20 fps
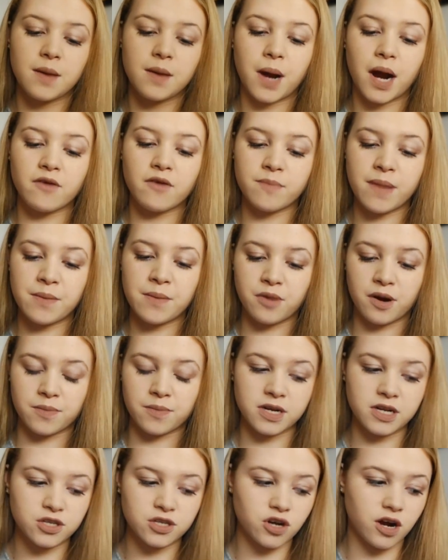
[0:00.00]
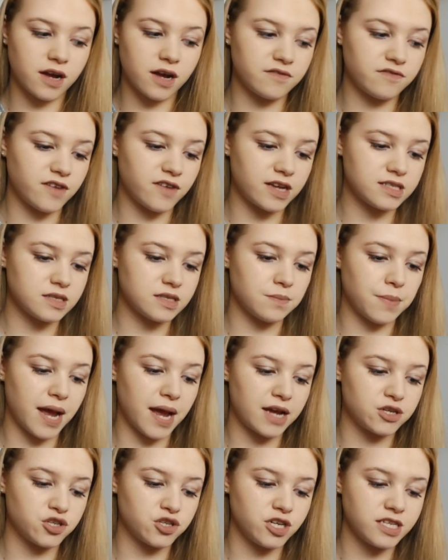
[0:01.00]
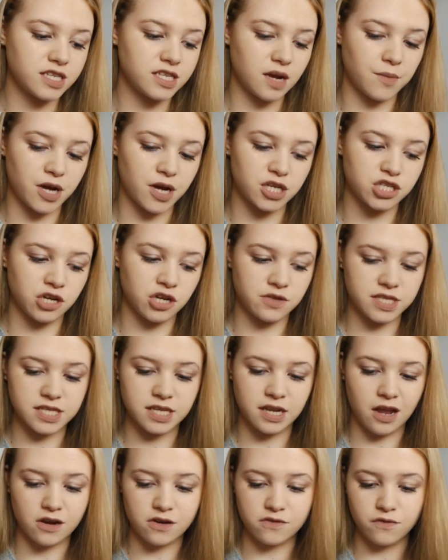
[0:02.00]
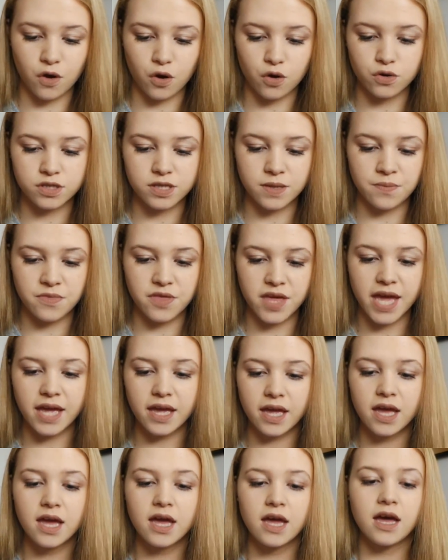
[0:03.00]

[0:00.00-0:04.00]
But I remember I'm going to try and find some batteries. I might show this in like a vlog or something.